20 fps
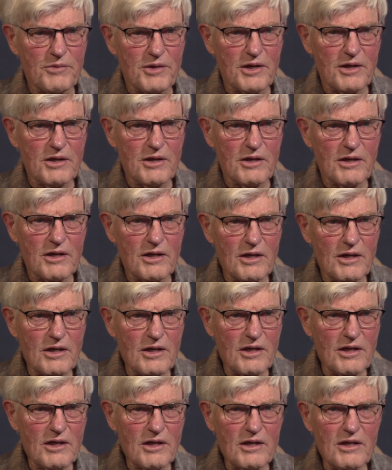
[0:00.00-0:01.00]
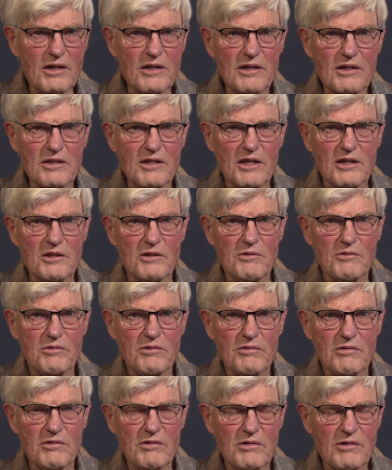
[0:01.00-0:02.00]
They tend to
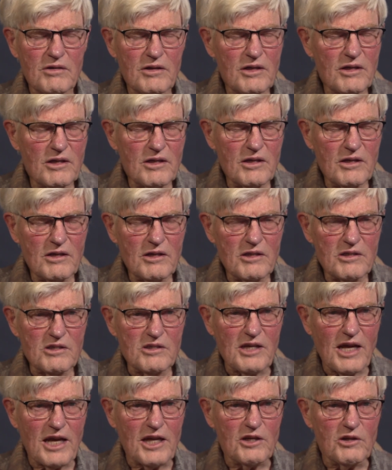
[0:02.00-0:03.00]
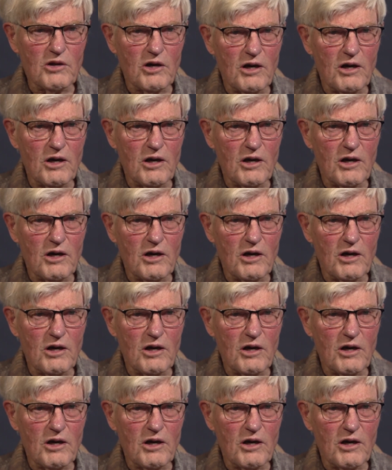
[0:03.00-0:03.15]
sand